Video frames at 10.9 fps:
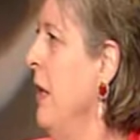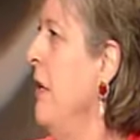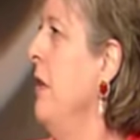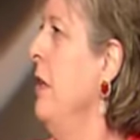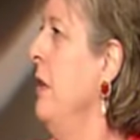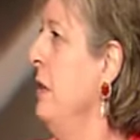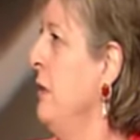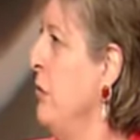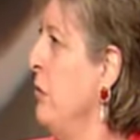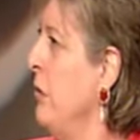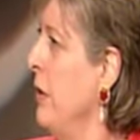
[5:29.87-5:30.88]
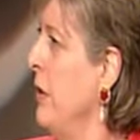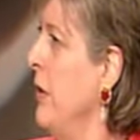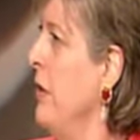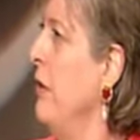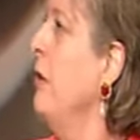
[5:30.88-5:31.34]
they need to enjoy
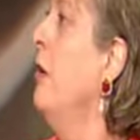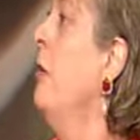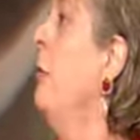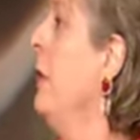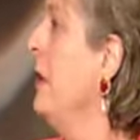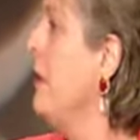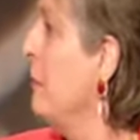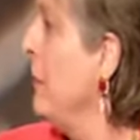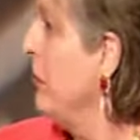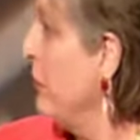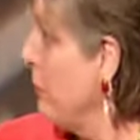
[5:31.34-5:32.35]
it. Their home needs to be